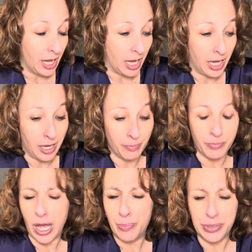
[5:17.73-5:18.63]

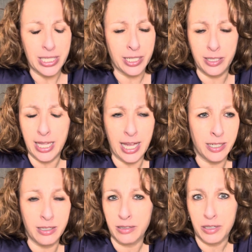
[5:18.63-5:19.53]
Up until
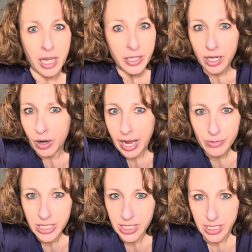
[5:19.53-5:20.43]
then, I
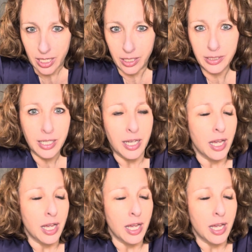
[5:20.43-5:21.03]
was an adult.